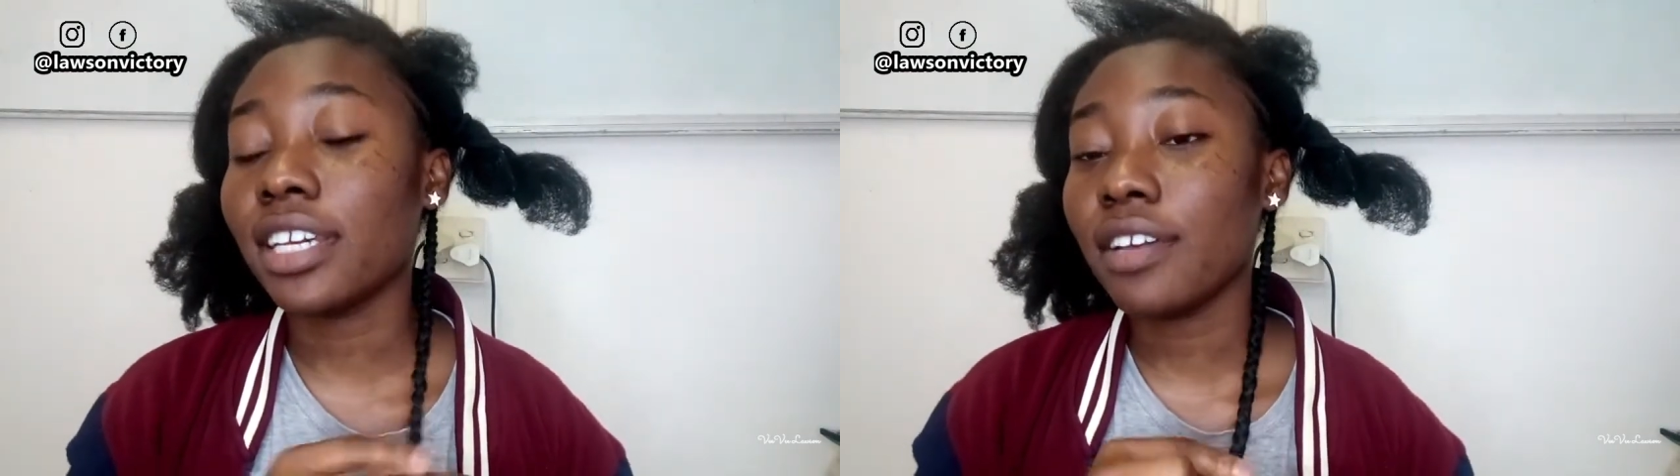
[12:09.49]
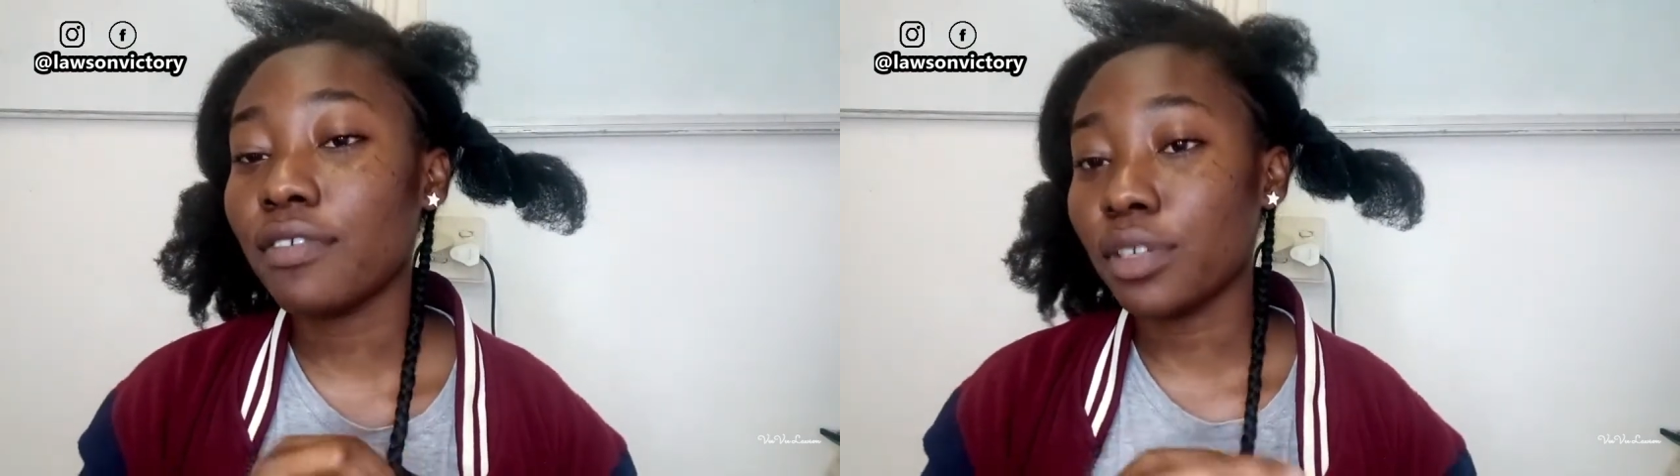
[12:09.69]

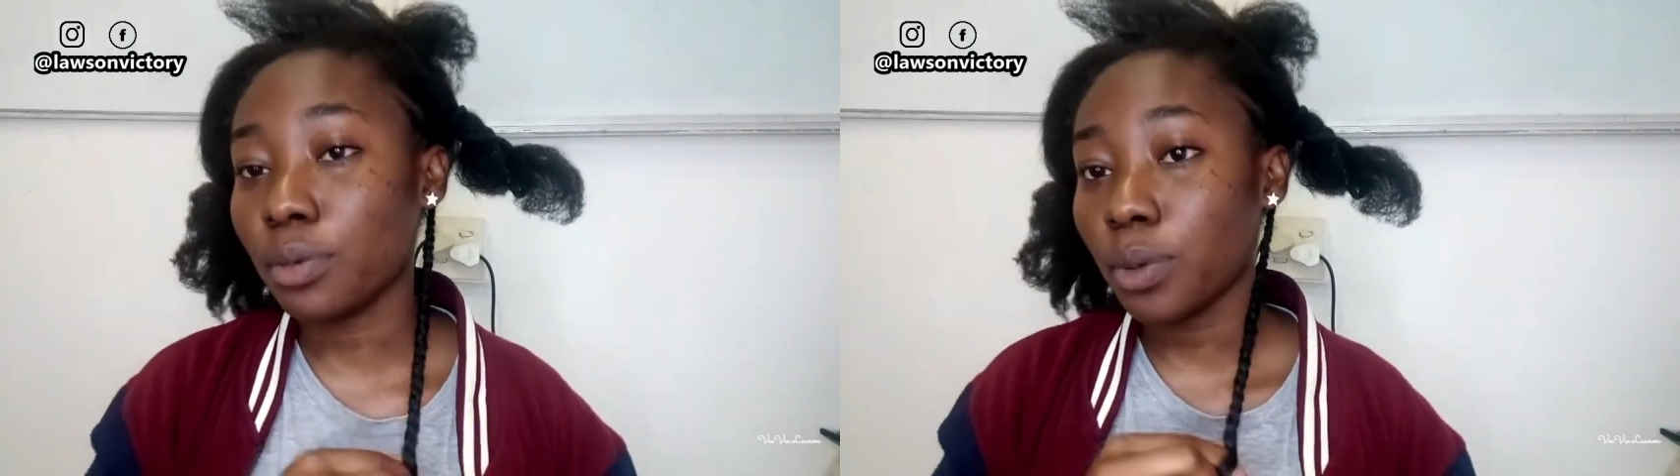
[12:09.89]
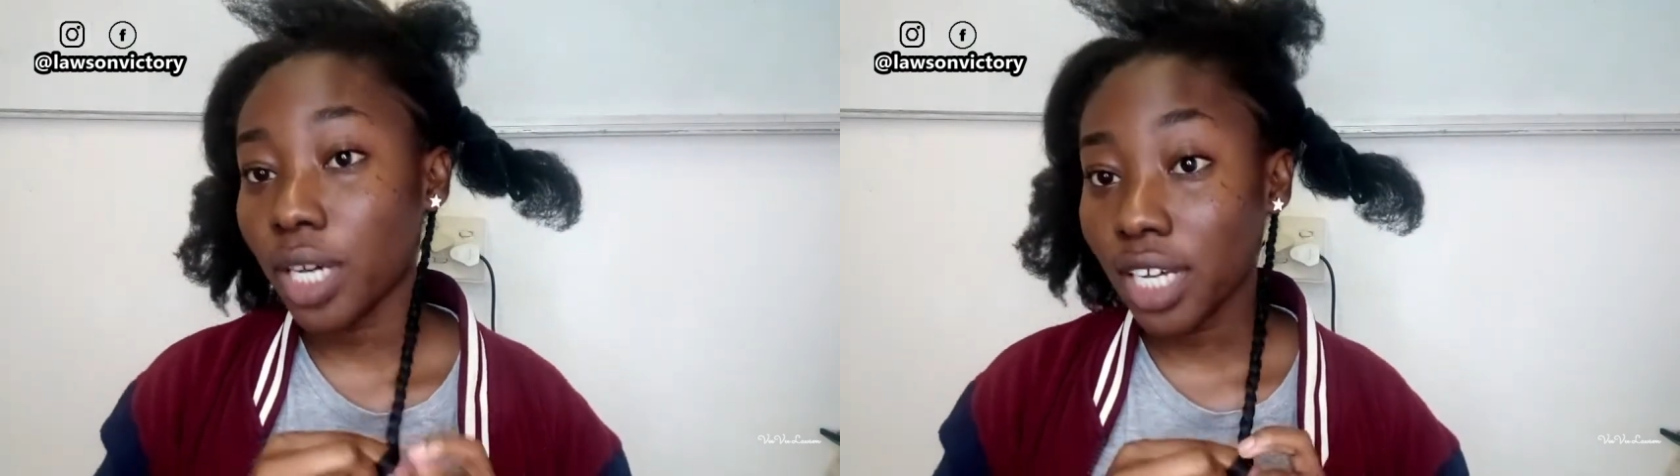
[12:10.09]

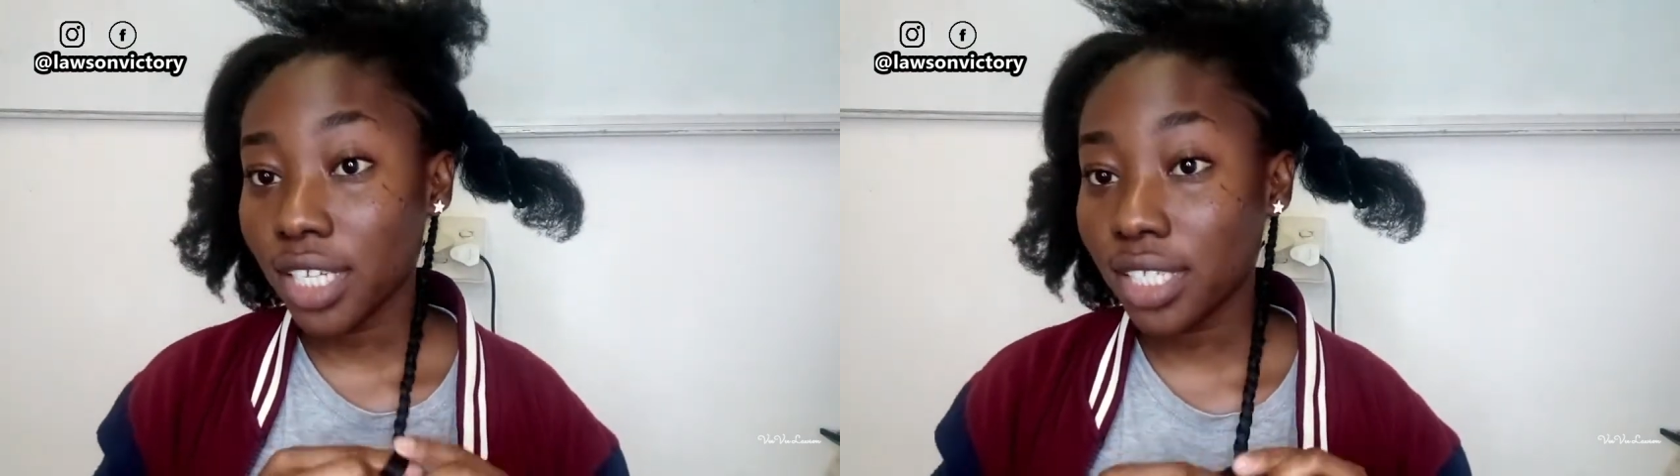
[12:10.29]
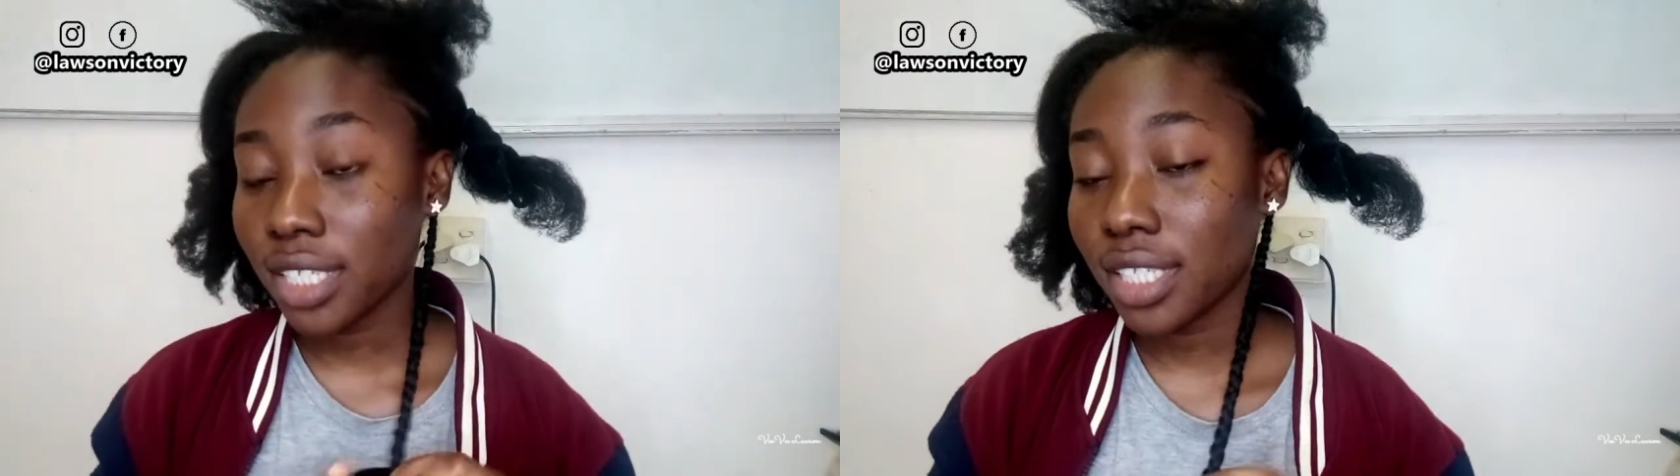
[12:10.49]
even
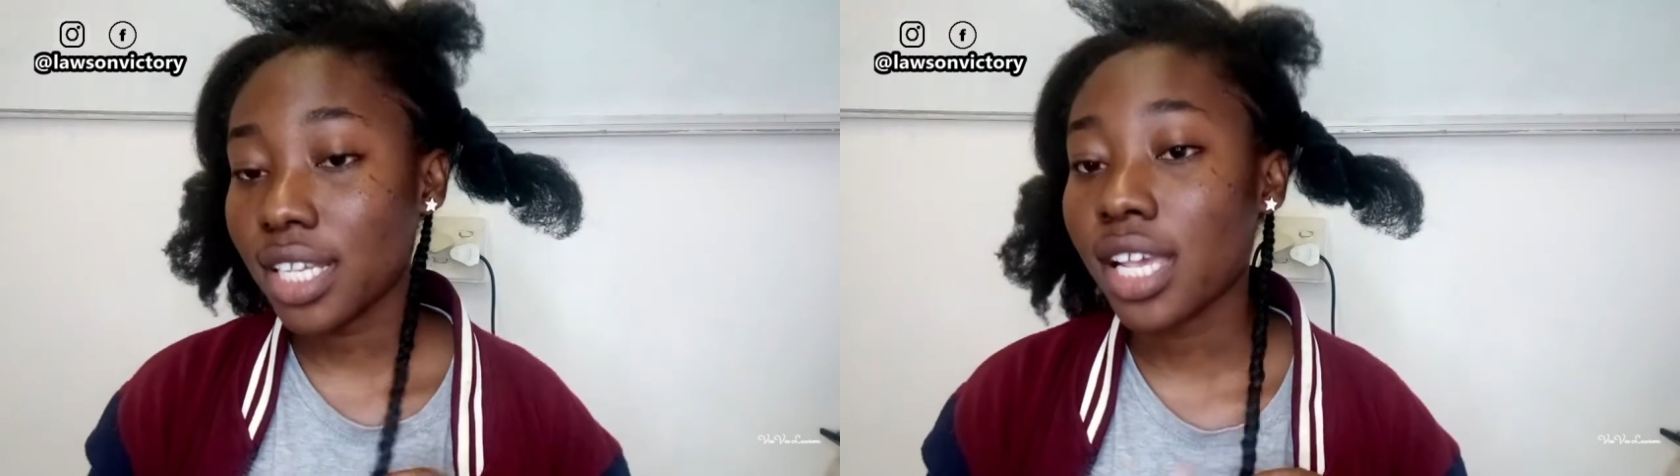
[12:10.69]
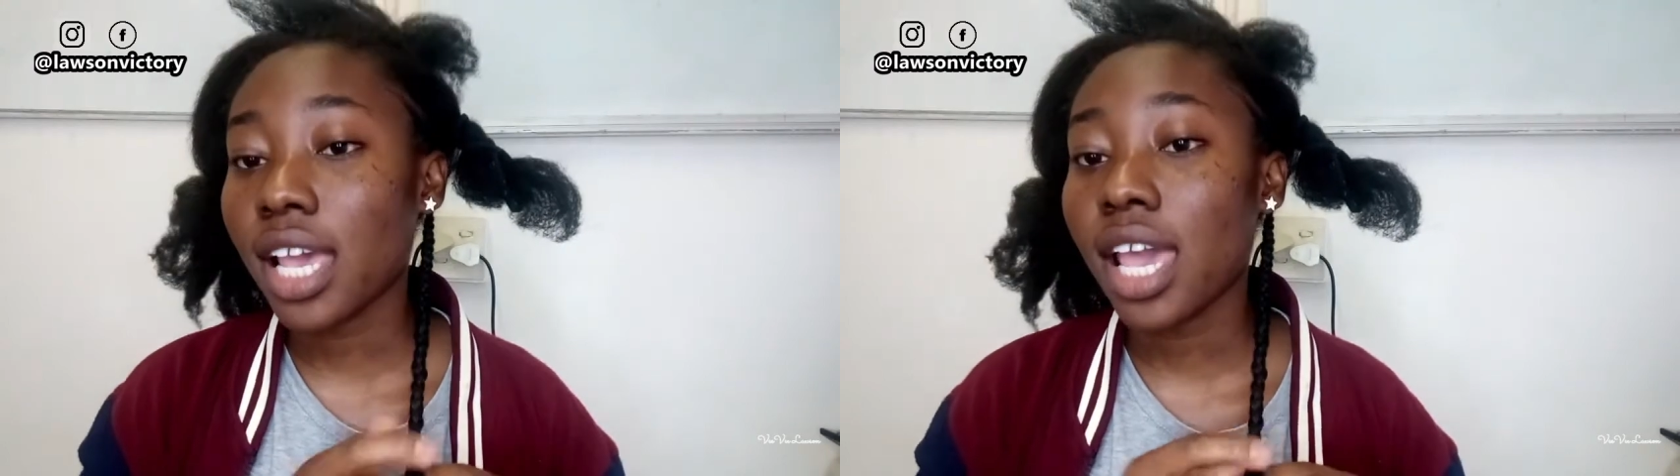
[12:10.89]
worse.